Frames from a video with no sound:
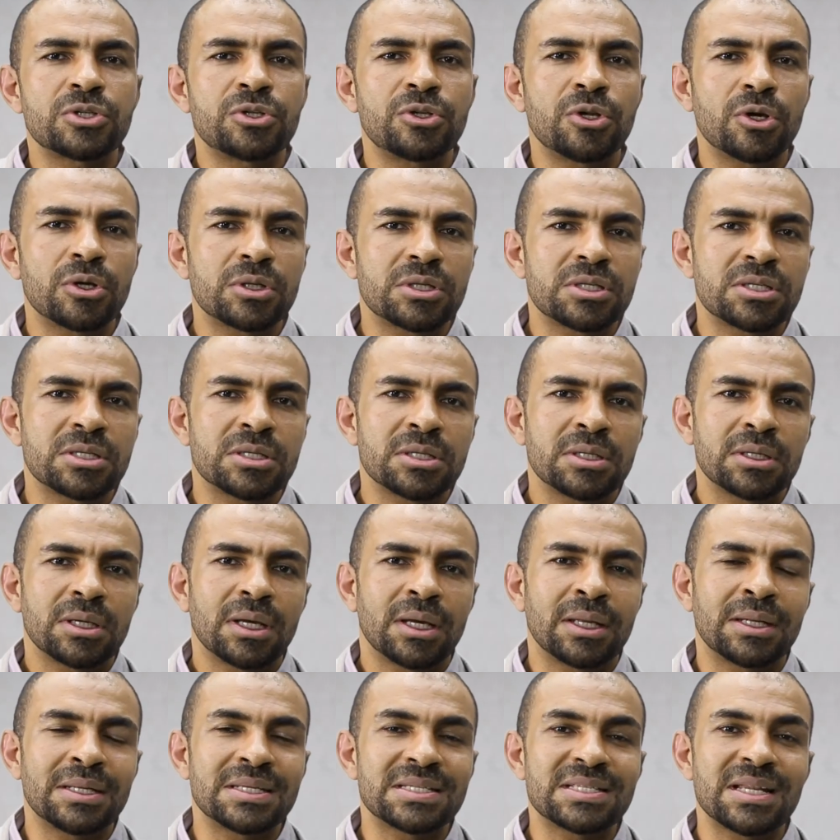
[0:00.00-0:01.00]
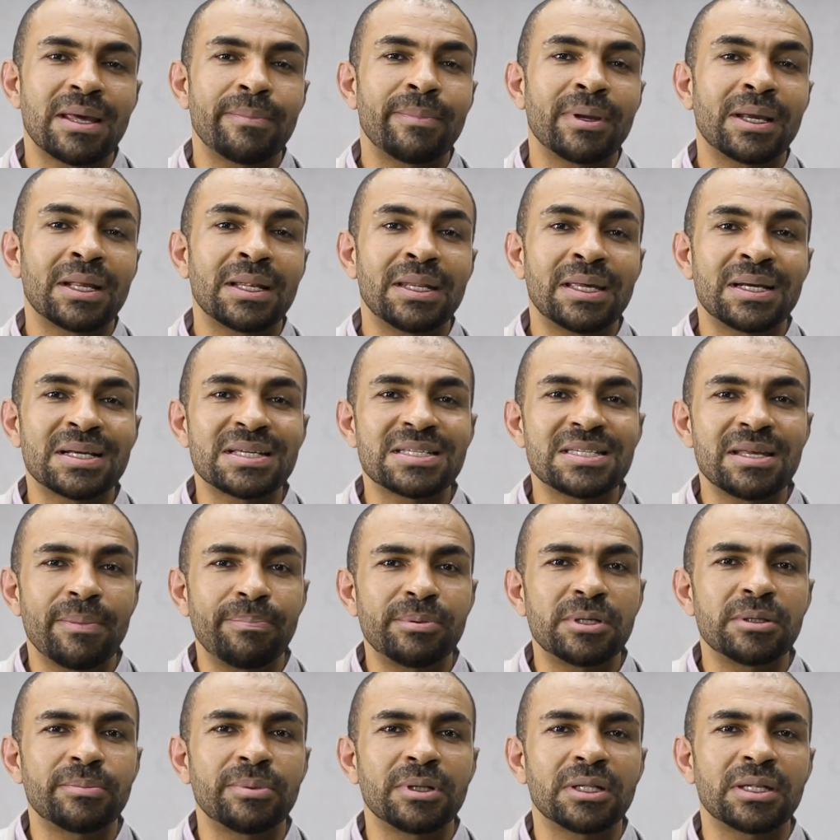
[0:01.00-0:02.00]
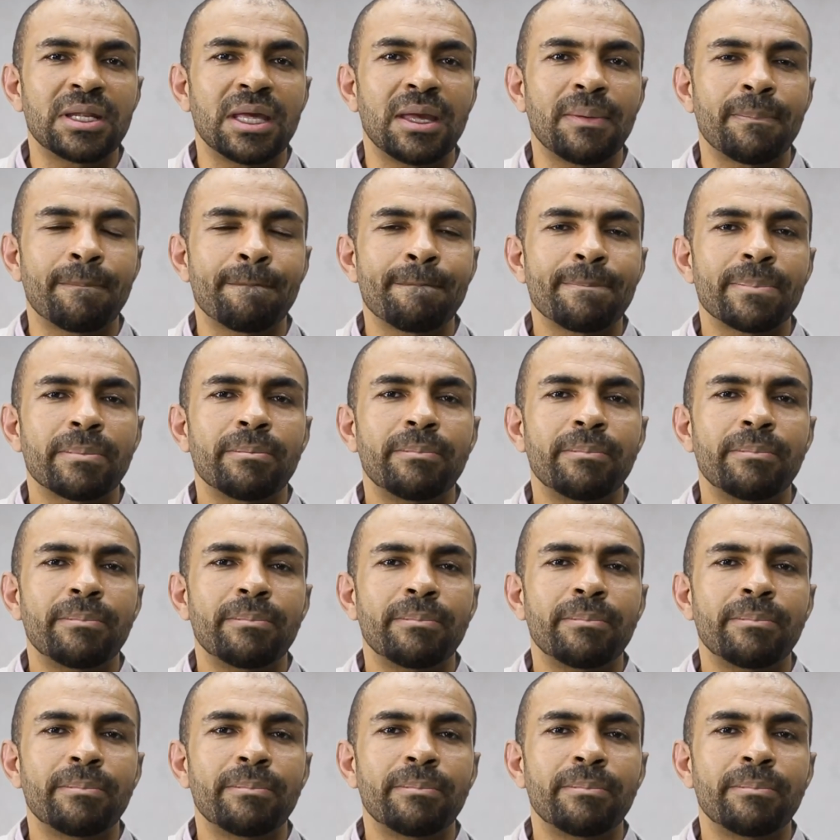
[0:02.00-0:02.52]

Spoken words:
not an Islamically acceptable name,